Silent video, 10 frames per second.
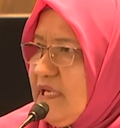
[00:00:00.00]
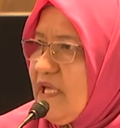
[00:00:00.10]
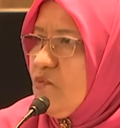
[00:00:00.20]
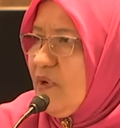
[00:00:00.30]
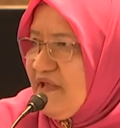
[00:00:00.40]

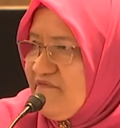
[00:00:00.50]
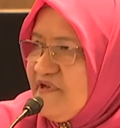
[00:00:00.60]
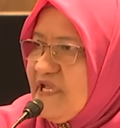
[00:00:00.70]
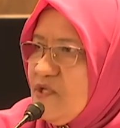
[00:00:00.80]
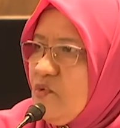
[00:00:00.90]
And
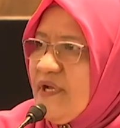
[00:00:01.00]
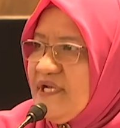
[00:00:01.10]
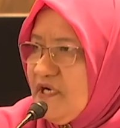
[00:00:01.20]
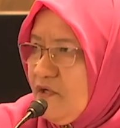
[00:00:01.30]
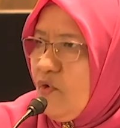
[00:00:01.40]
whatever that you
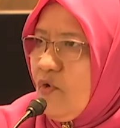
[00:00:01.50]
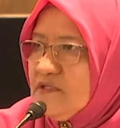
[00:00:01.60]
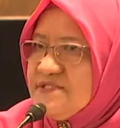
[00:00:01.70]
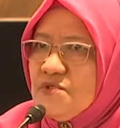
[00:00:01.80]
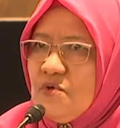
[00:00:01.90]
want, a
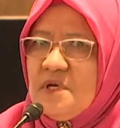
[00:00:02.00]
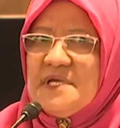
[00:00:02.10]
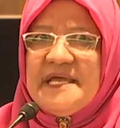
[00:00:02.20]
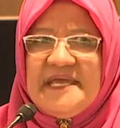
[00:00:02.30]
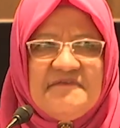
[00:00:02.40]
goal. So
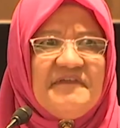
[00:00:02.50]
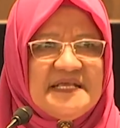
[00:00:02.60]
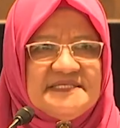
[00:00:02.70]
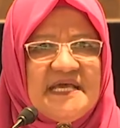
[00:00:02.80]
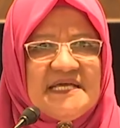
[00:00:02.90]
if
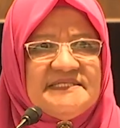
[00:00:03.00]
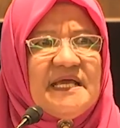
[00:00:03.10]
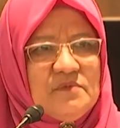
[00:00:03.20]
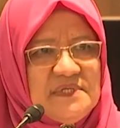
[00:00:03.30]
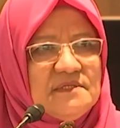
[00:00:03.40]
let's say
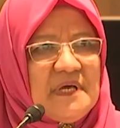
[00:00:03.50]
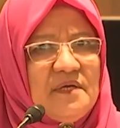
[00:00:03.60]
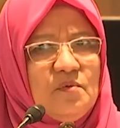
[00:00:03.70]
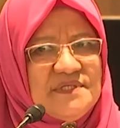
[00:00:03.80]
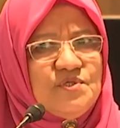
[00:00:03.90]

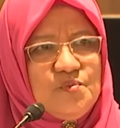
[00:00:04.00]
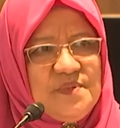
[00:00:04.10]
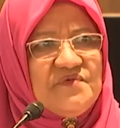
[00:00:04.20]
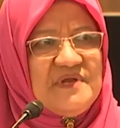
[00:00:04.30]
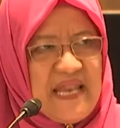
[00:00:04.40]
I want to
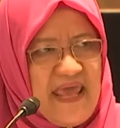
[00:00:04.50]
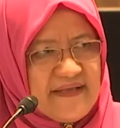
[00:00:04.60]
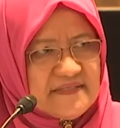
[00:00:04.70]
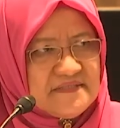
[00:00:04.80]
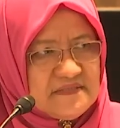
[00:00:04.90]
be
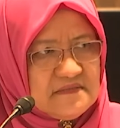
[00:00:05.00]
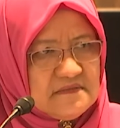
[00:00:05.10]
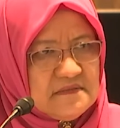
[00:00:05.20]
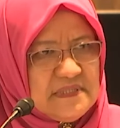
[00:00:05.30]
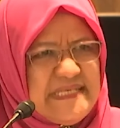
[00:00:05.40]
relaxed,
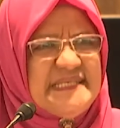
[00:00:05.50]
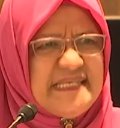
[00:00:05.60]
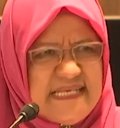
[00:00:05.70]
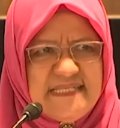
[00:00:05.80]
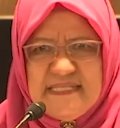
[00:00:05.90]
it's
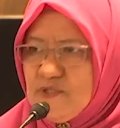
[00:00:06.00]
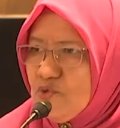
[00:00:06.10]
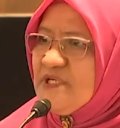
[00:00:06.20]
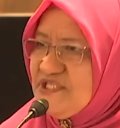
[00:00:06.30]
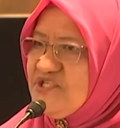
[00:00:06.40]
easier
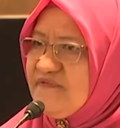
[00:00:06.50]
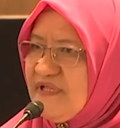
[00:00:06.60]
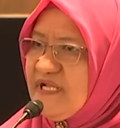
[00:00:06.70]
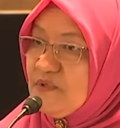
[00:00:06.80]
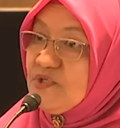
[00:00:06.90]
to achieve
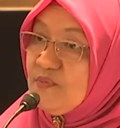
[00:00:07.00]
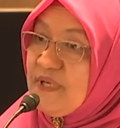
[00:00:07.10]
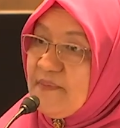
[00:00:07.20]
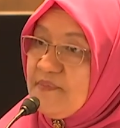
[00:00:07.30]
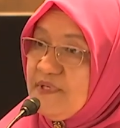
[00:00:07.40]
than I want to be
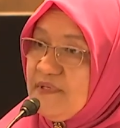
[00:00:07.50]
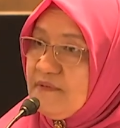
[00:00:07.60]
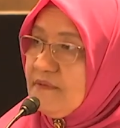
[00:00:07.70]
happy.